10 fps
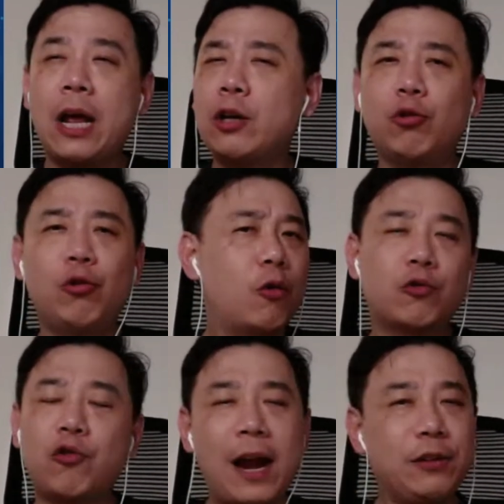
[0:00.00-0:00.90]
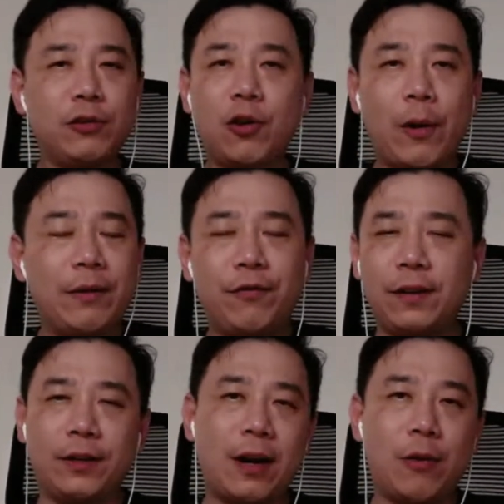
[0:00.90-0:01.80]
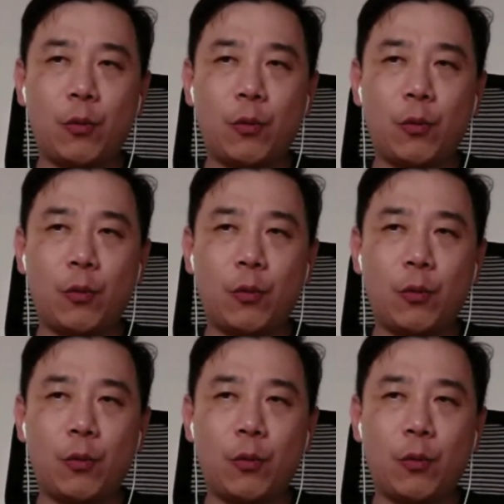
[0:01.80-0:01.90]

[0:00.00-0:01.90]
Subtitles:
Do not try to go and figure out